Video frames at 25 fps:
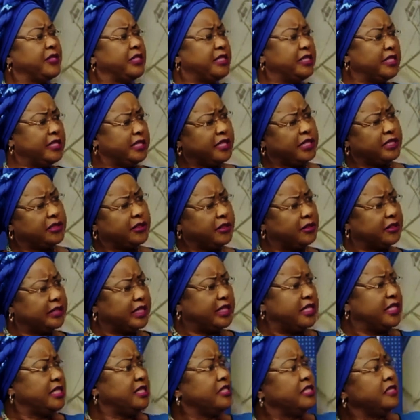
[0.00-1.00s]
13 years old,
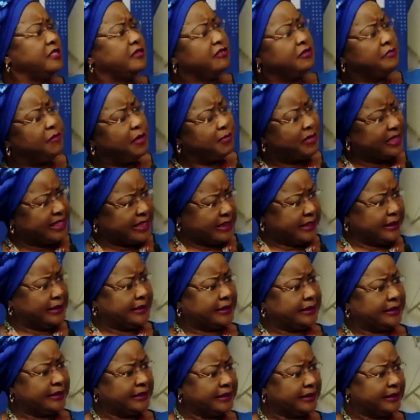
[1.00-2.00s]
and he still remembers it.